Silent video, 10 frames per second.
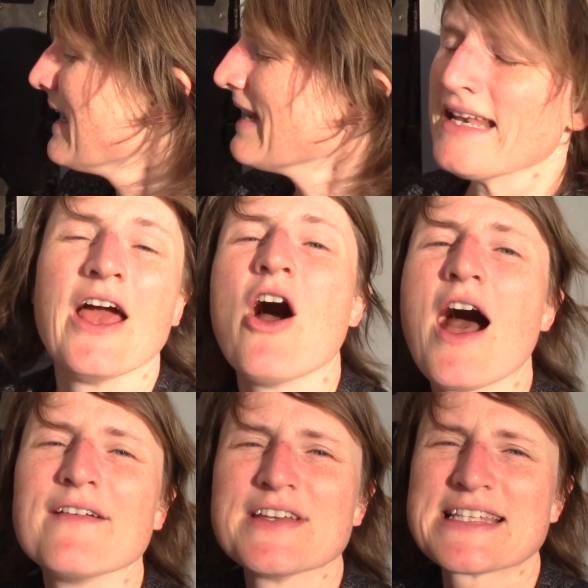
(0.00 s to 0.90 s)
Now,
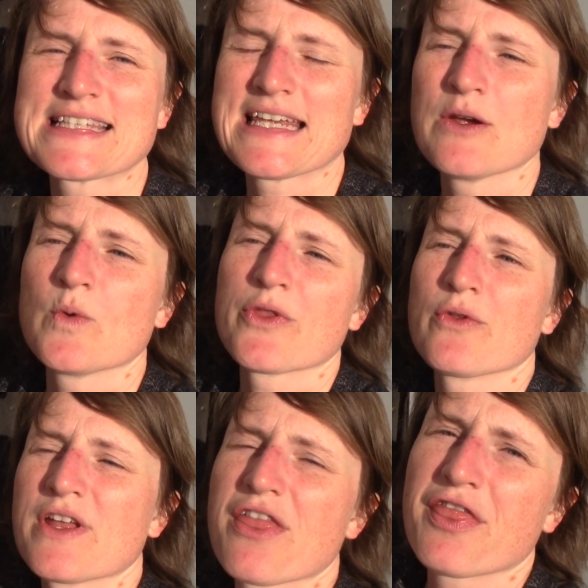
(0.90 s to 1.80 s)
obviously, with
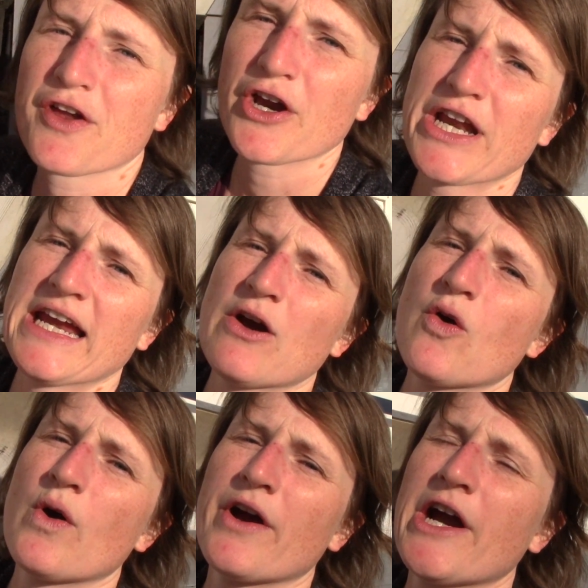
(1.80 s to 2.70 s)
only 30
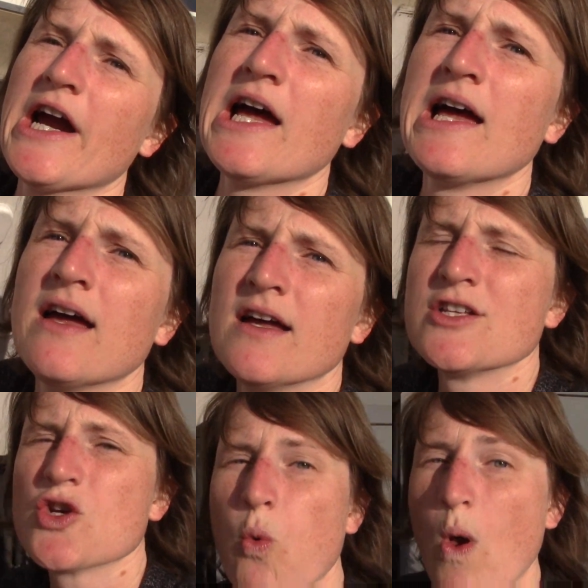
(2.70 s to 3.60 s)
or
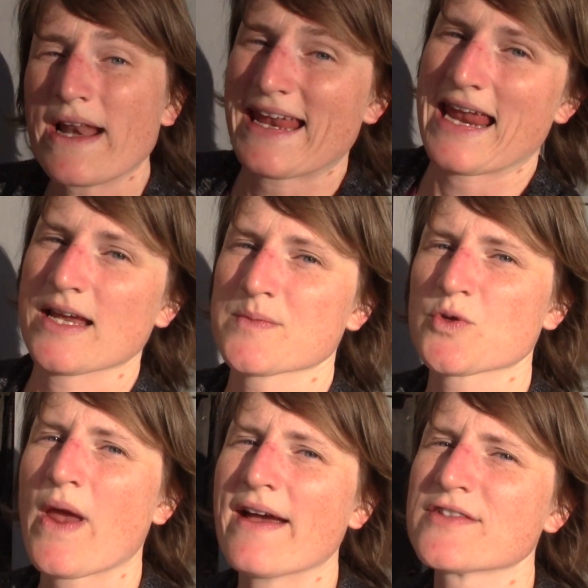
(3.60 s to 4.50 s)
20 amps,
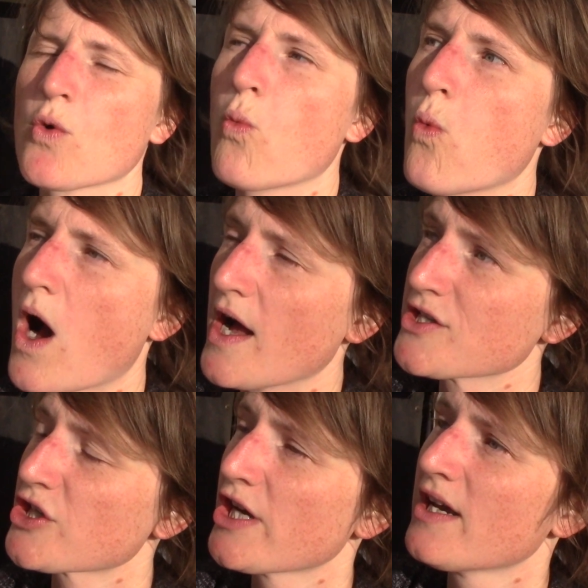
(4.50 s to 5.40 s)
we have to
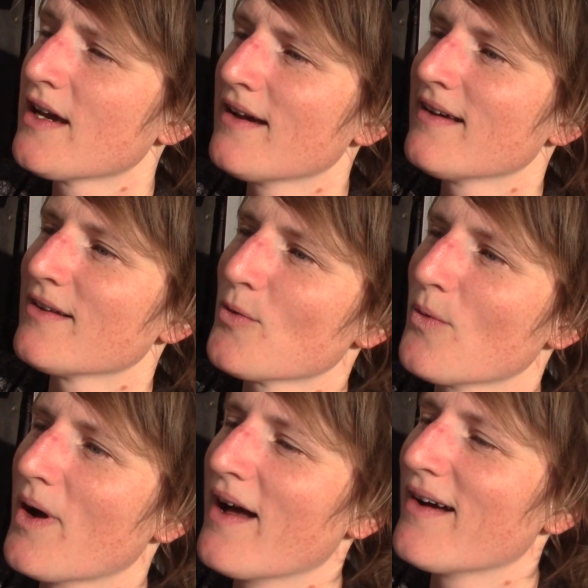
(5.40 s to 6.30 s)
watch
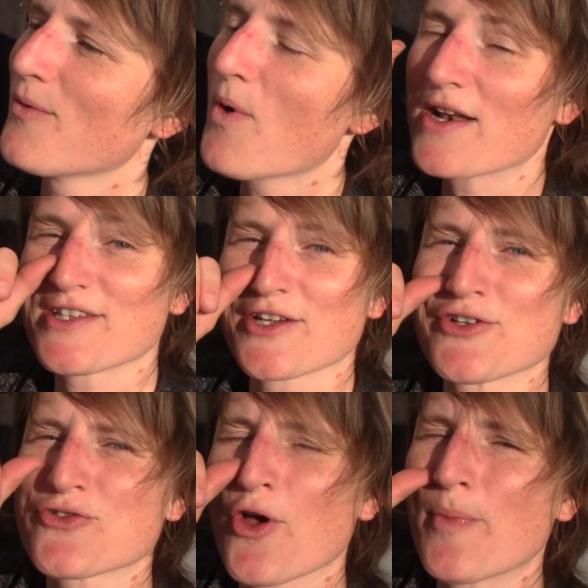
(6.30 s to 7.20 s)
the
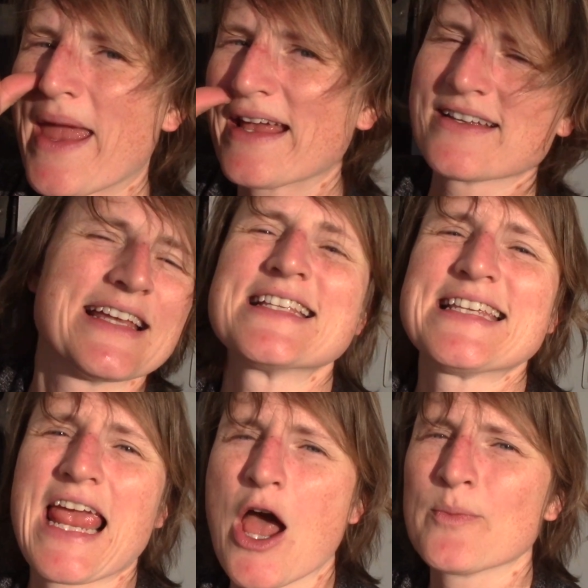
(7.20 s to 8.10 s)
control panel and
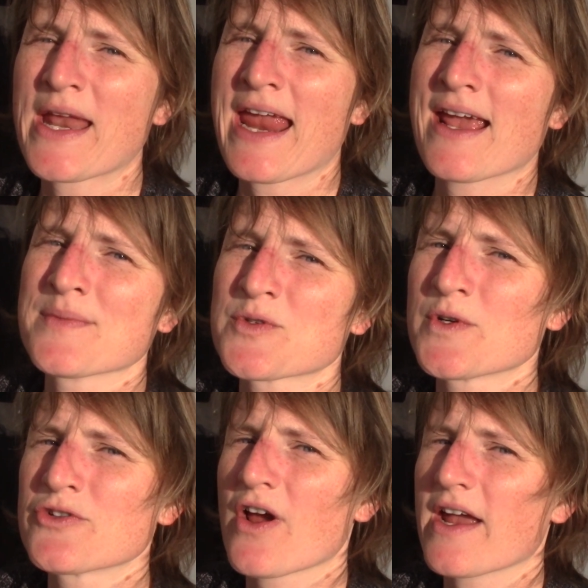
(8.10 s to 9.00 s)
see how many amps we're
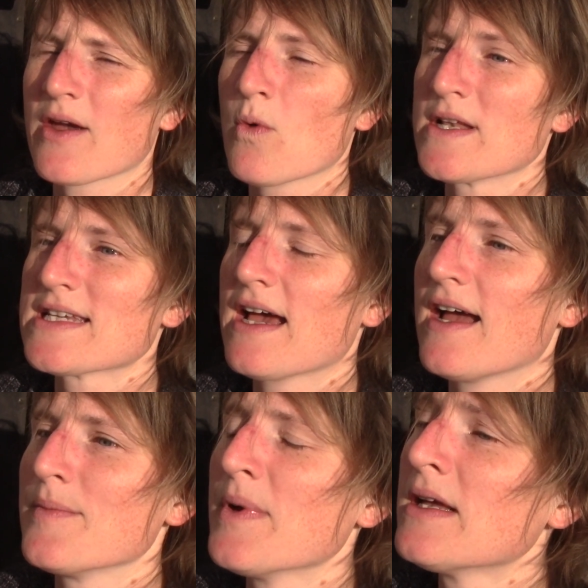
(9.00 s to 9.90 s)
drawing at one
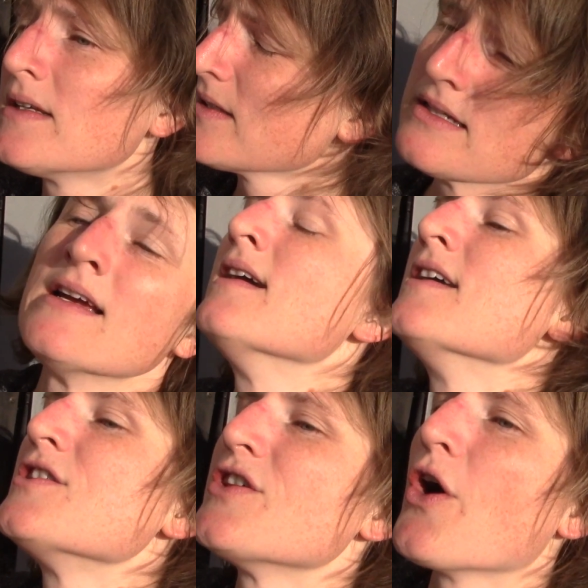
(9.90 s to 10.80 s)
time.
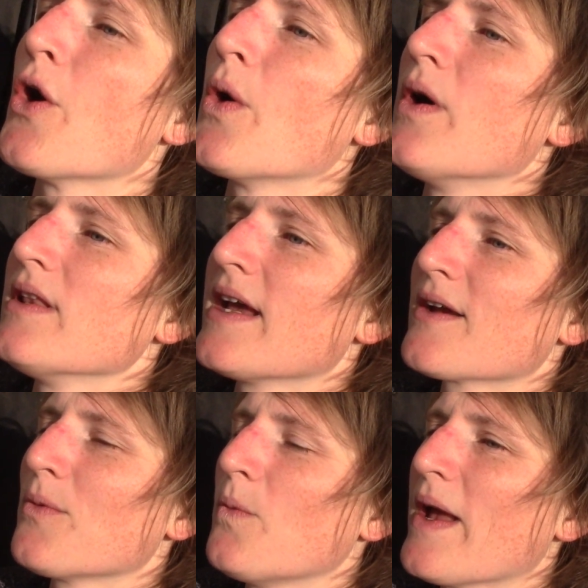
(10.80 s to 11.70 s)
So, like
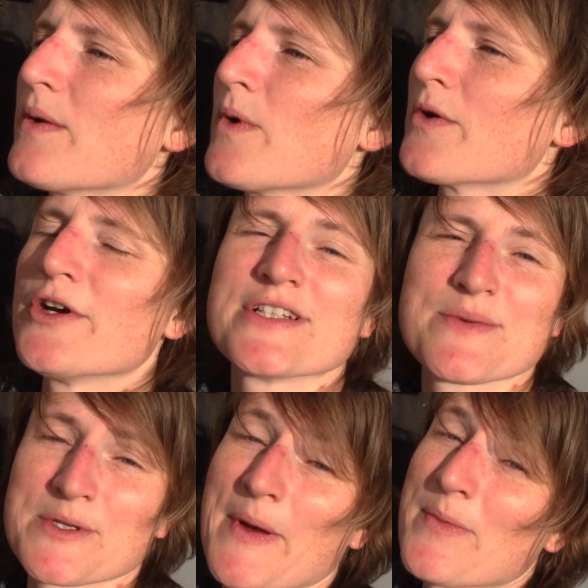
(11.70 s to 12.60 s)
when we were hooked up
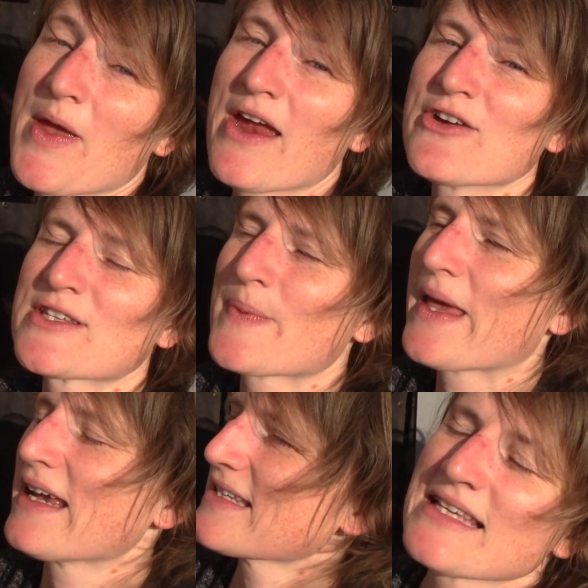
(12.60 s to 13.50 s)
to my parents'
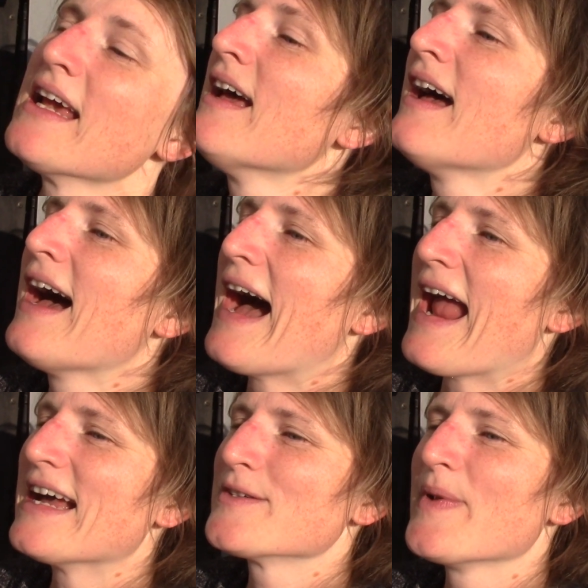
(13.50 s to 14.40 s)
place, I
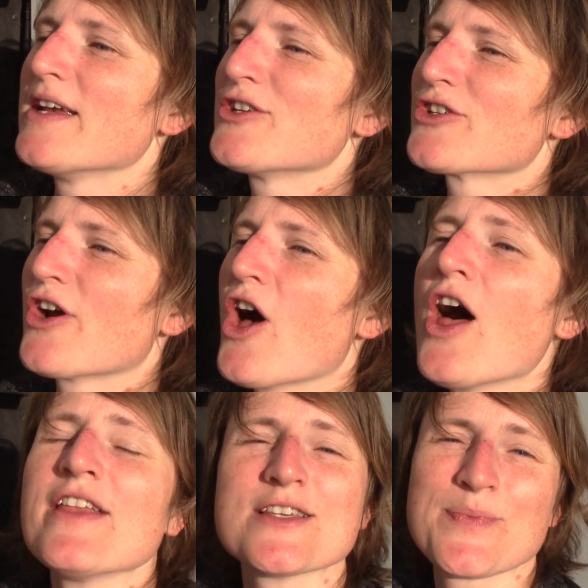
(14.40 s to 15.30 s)
had to make sure
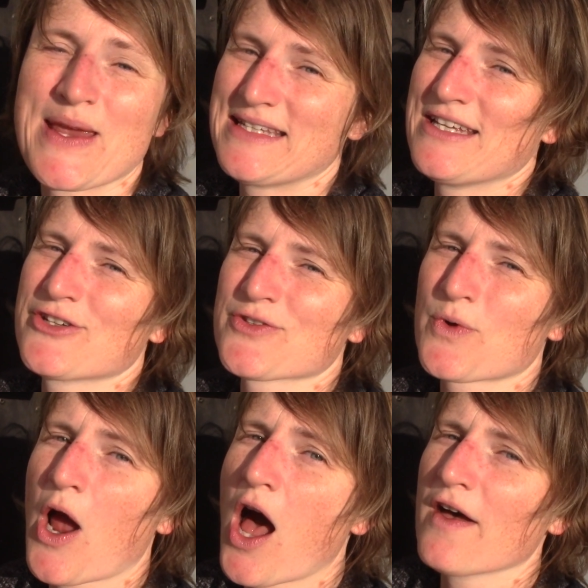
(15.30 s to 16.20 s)
all the space heaters
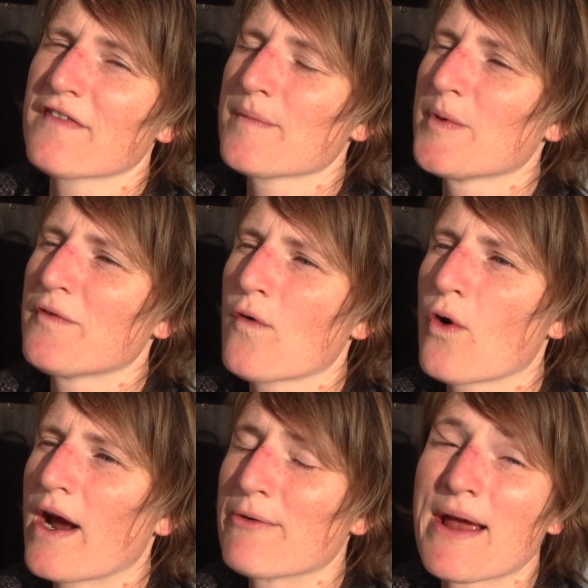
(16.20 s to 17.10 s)
were off
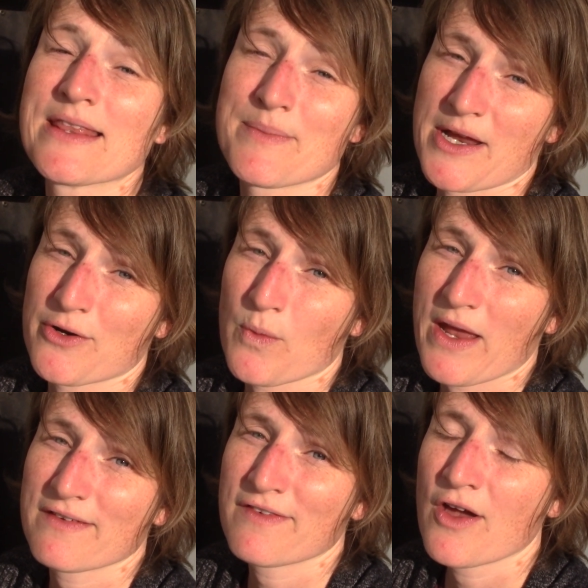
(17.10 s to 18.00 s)
before I ran the
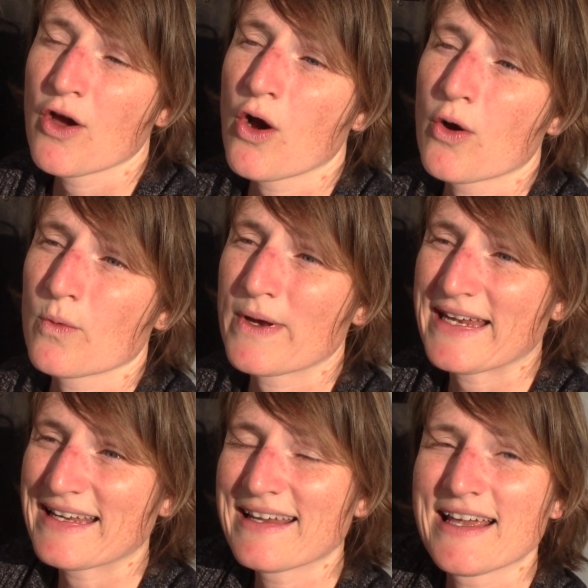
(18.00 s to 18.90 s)
microwave, or
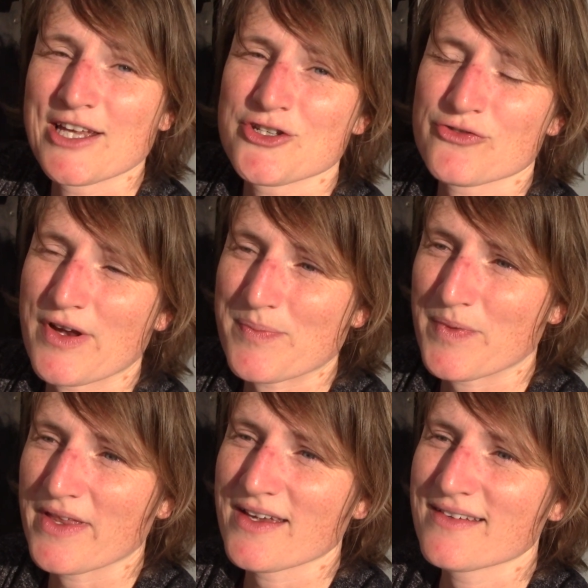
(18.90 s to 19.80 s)
we'd trip
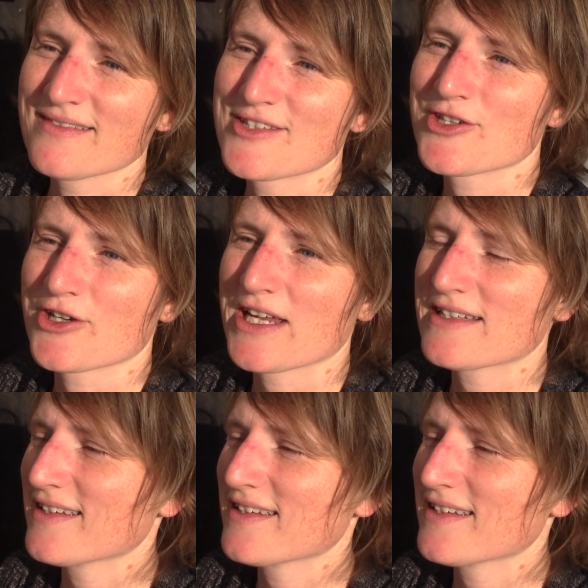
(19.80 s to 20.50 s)
the circuit.